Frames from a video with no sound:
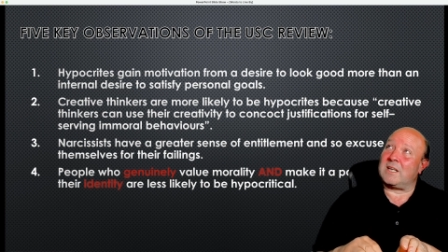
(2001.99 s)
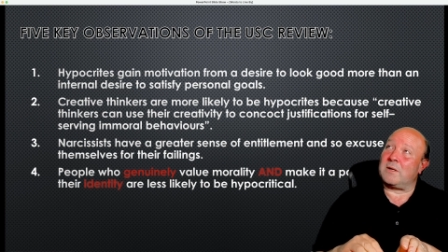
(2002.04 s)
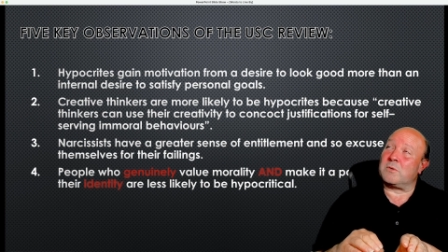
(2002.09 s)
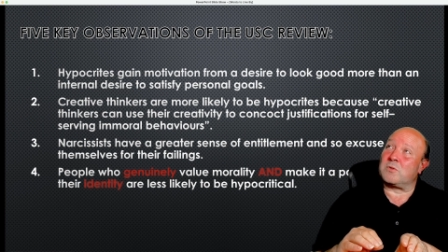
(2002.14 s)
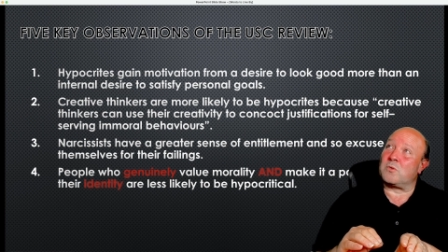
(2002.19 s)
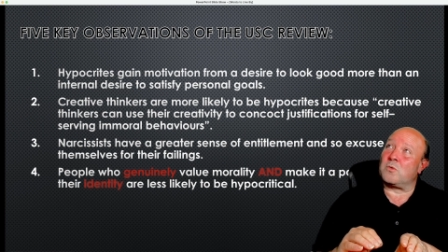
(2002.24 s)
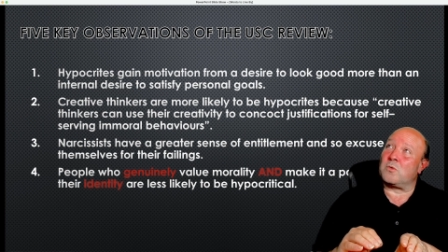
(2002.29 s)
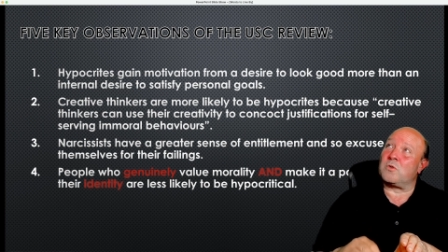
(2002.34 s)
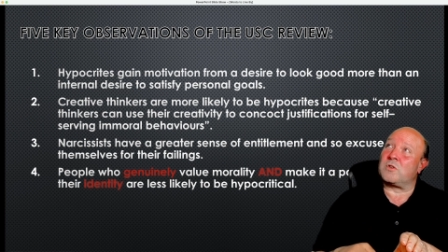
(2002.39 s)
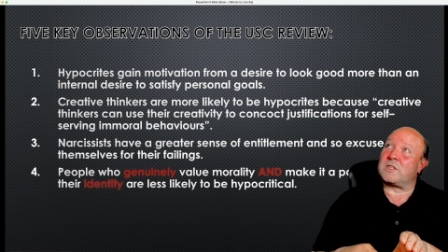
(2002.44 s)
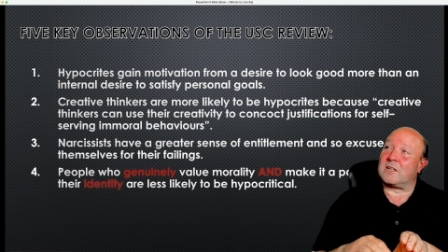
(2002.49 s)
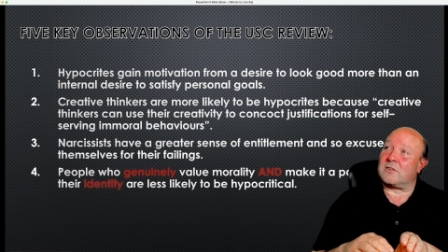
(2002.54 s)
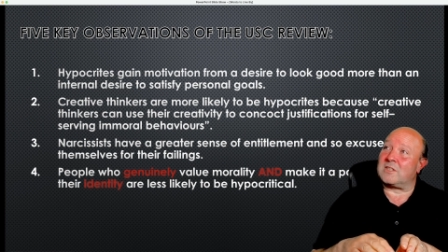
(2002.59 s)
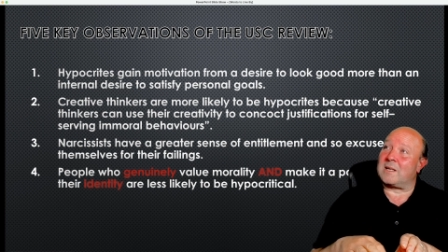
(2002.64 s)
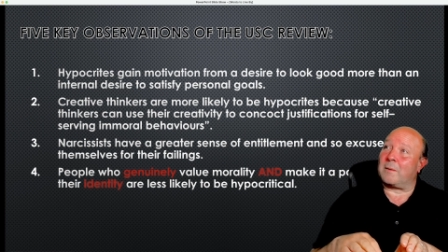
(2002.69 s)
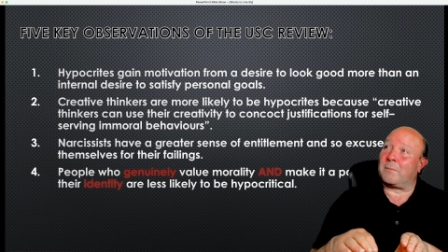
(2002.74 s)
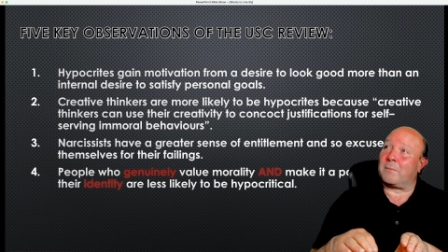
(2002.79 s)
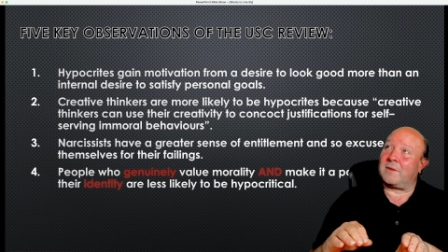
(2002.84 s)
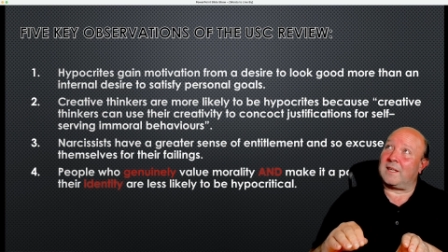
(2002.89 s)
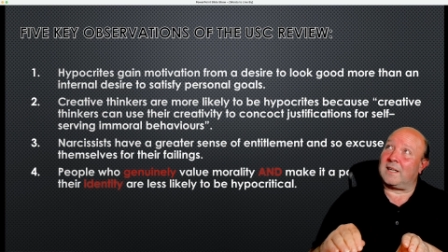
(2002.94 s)
it was also
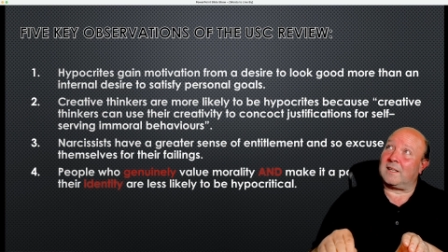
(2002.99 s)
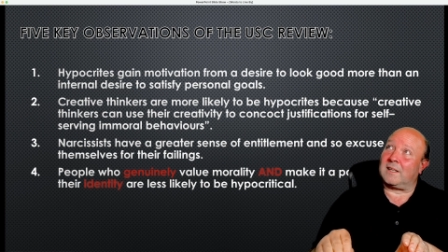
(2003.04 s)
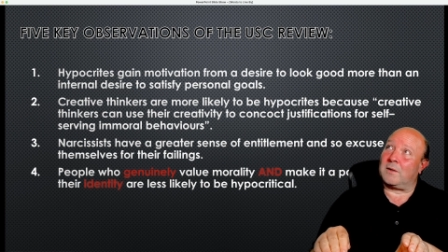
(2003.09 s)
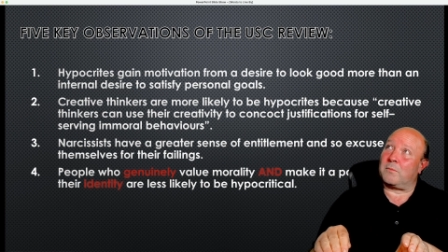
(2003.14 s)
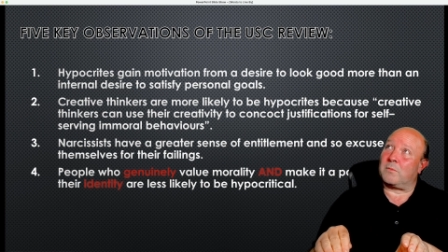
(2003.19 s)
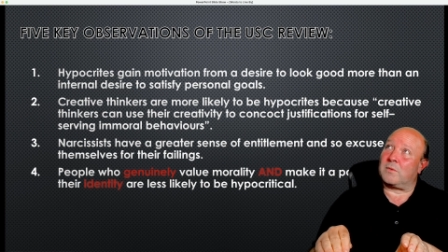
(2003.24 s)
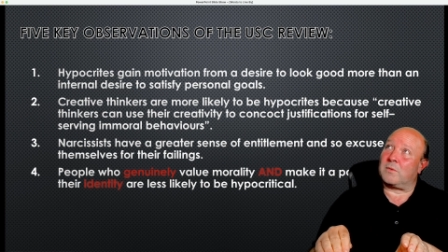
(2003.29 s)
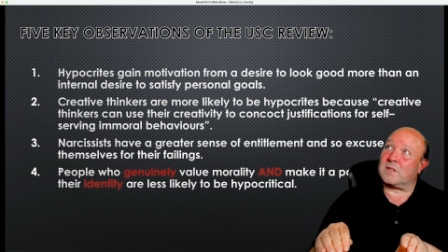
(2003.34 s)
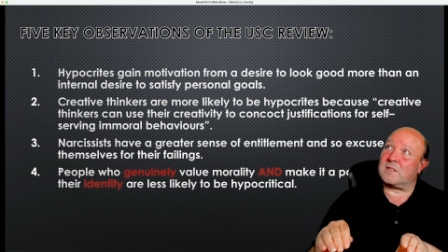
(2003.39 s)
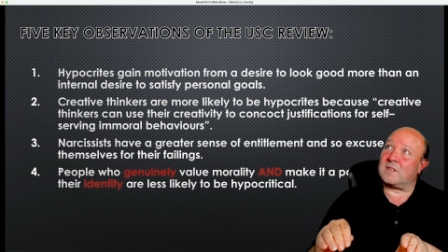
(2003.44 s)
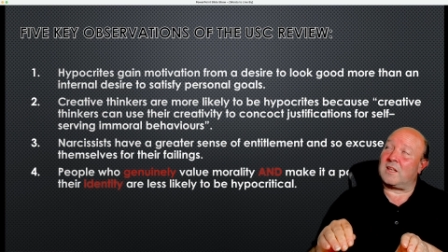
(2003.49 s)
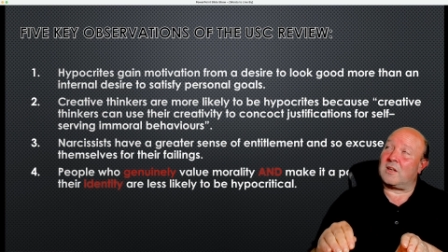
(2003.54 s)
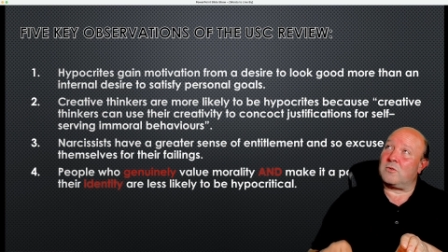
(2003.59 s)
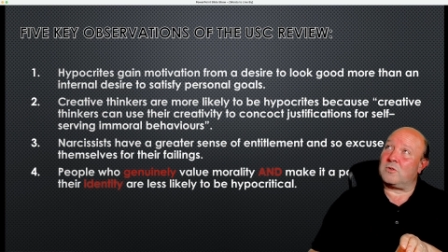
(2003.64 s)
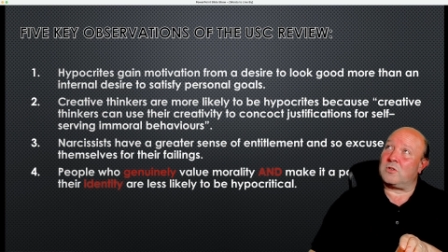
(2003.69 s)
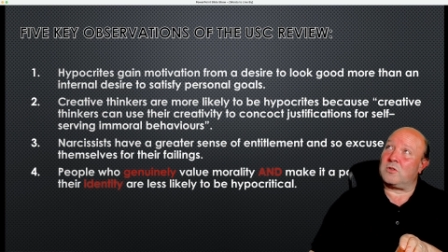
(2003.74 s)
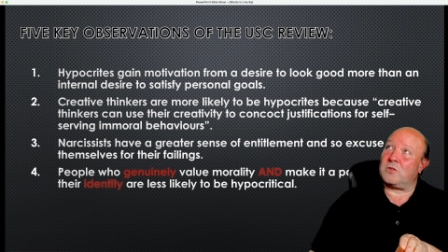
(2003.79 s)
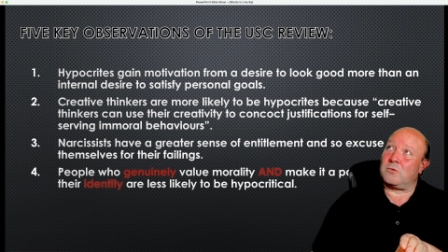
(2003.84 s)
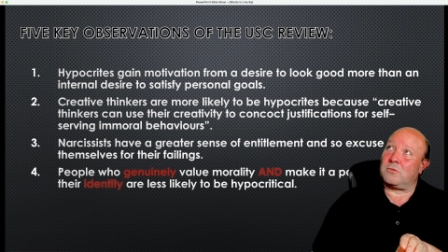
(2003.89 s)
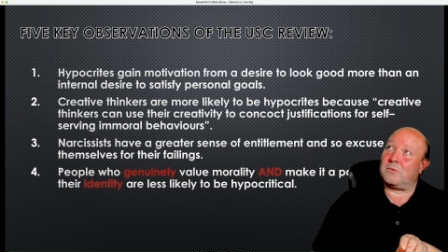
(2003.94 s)
something that was
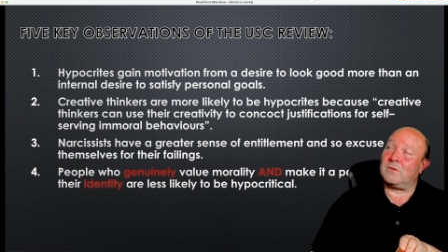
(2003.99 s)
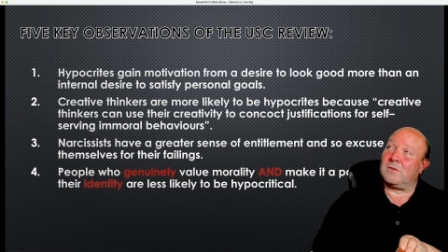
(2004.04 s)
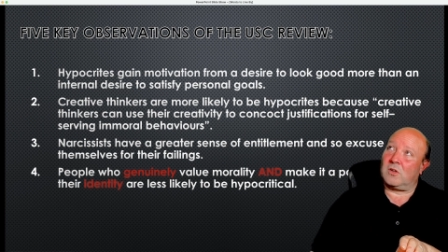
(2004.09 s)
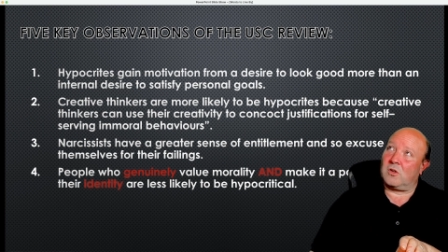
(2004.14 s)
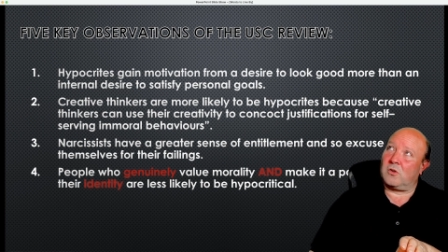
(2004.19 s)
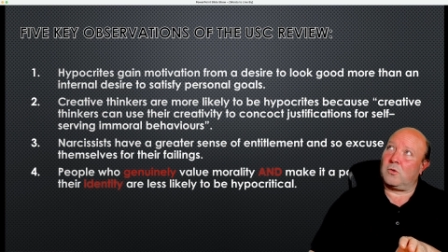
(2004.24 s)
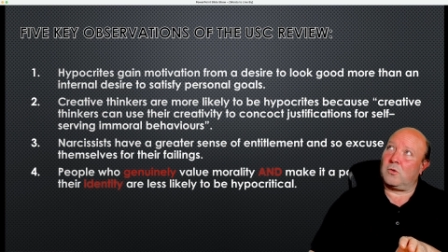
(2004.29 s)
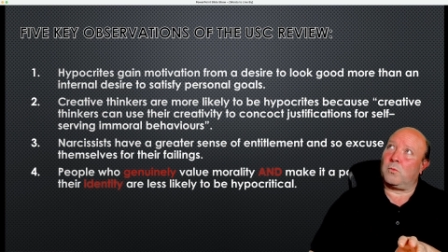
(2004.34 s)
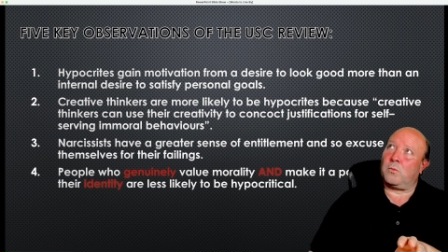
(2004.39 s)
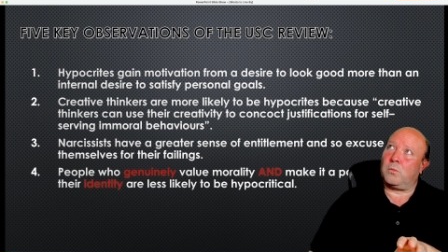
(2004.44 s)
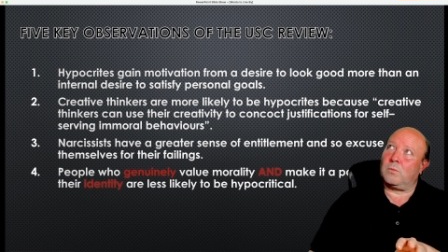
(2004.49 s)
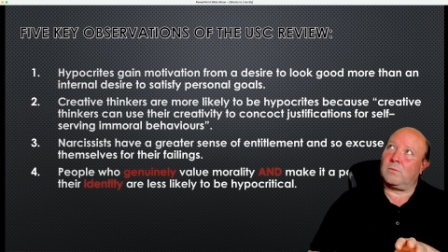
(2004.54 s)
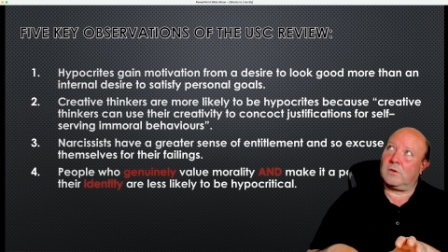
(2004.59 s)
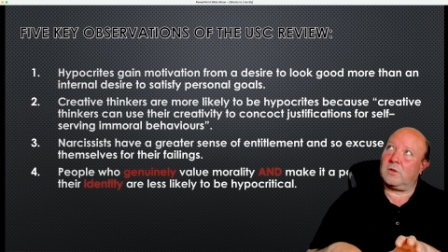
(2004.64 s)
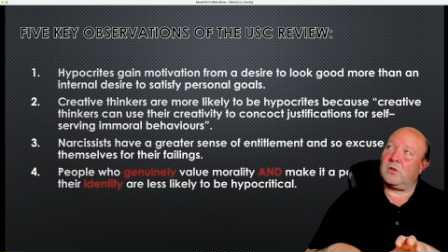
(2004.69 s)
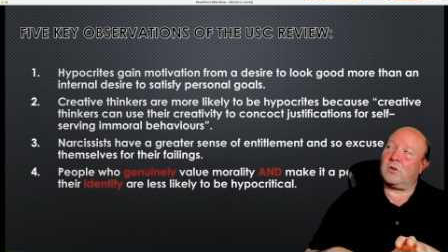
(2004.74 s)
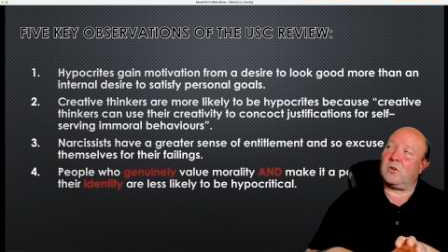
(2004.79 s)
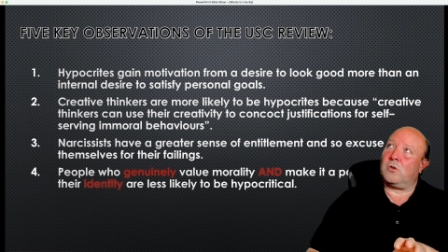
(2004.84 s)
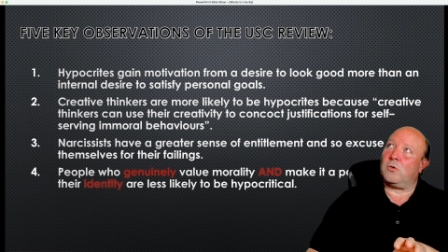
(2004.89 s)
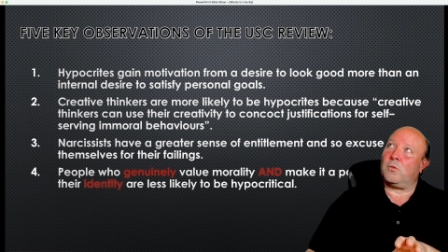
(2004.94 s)
those who
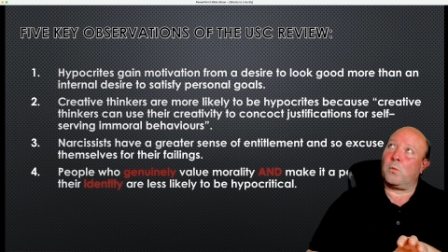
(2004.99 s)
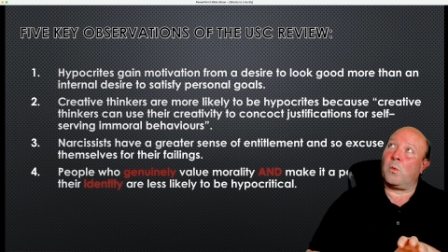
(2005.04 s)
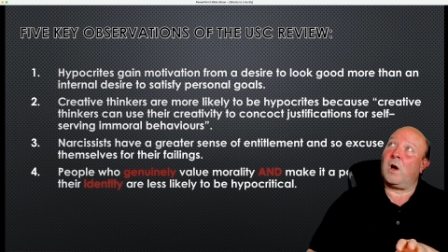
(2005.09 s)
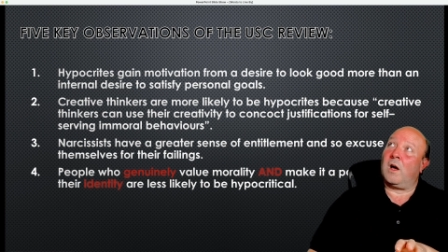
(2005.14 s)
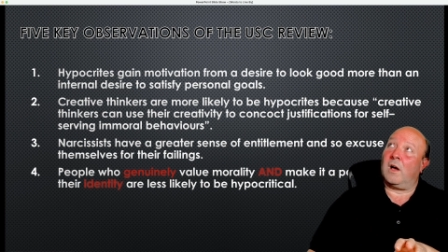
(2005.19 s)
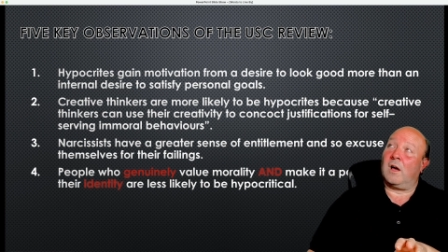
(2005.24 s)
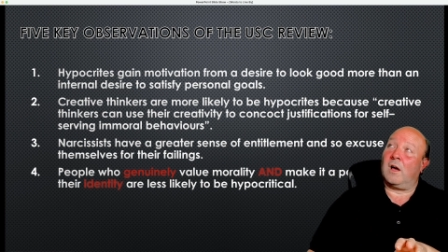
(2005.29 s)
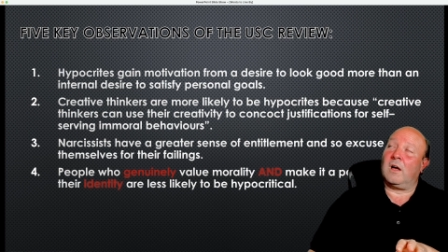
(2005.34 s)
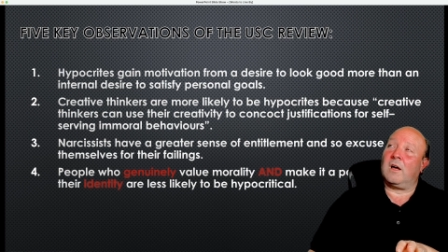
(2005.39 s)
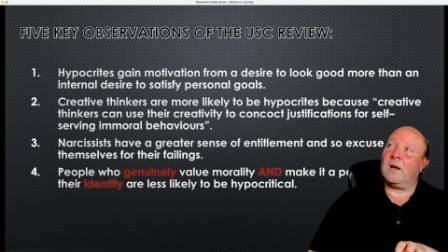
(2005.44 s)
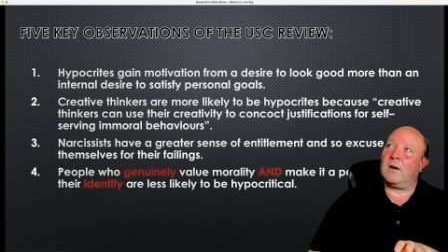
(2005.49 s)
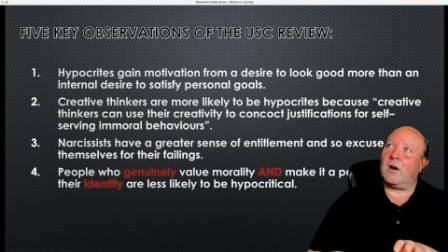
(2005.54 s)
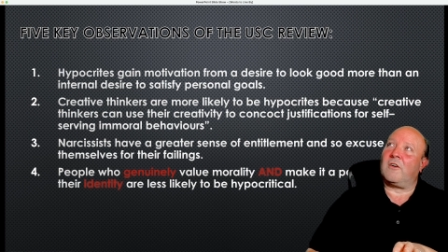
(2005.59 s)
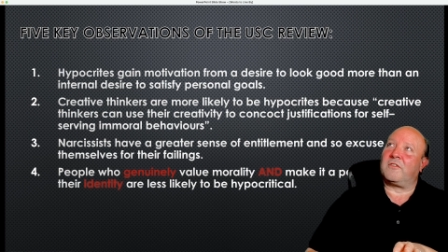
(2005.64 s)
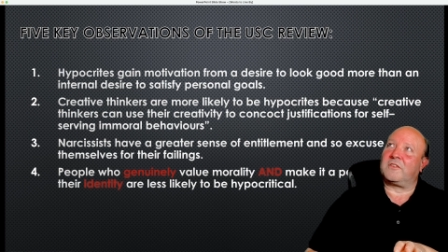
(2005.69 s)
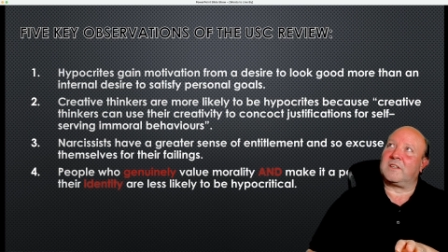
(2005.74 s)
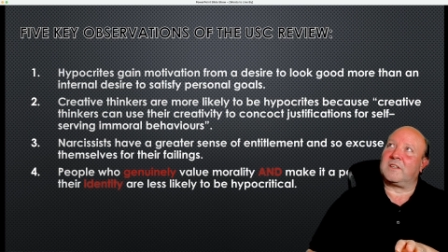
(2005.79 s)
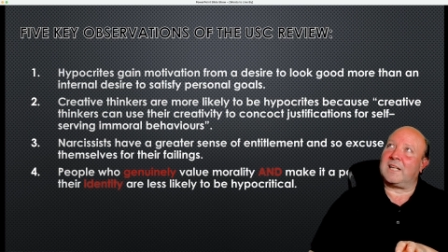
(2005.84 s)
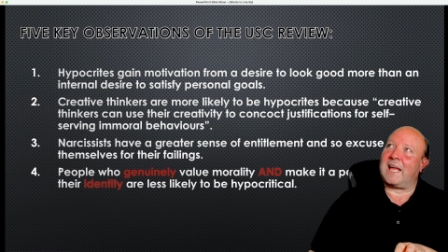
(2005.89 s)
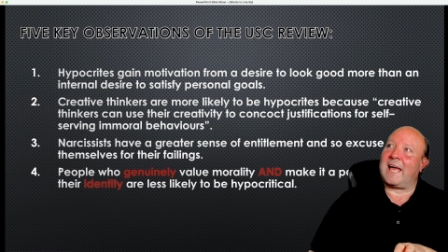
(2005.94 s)
were
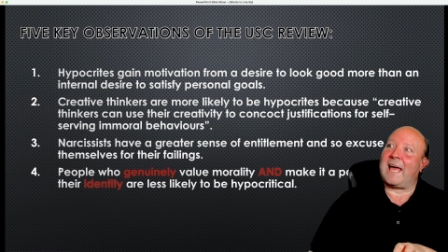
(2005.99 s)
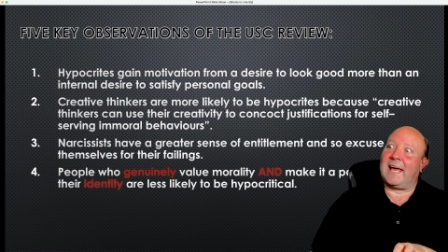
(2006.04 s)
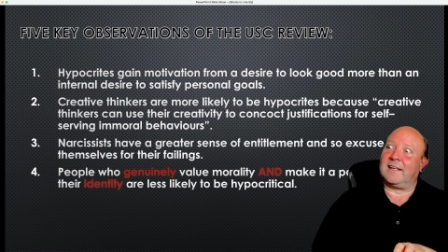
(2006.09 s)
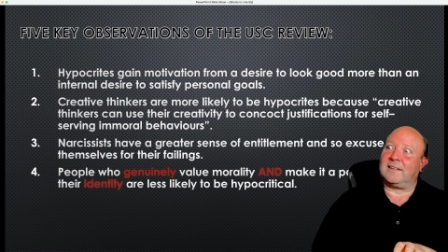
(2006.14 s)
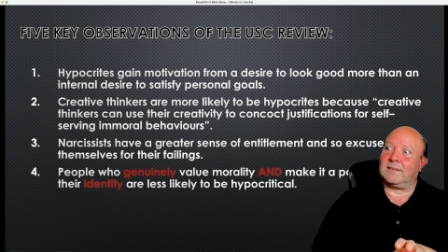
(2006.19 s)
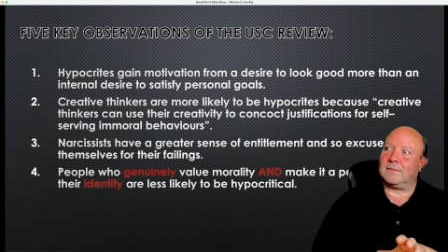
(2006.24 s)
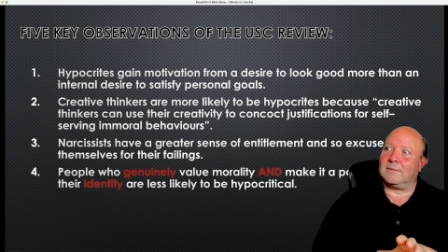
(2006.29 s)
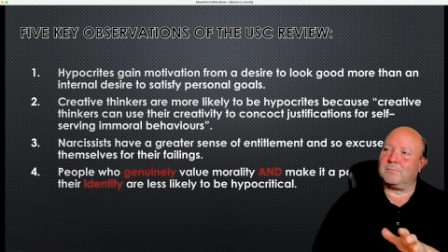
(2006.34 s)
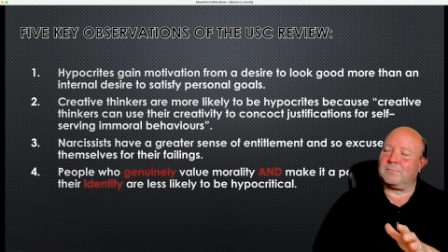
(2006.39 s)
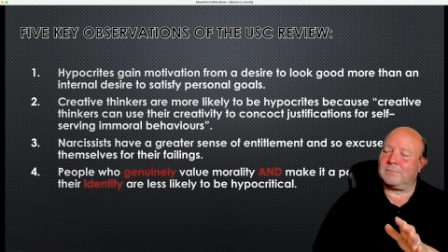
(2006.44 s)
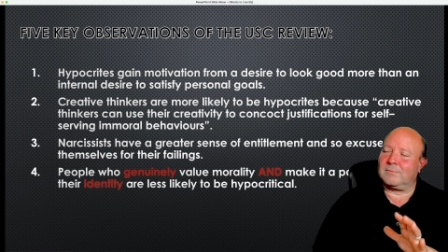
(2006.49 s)
often had.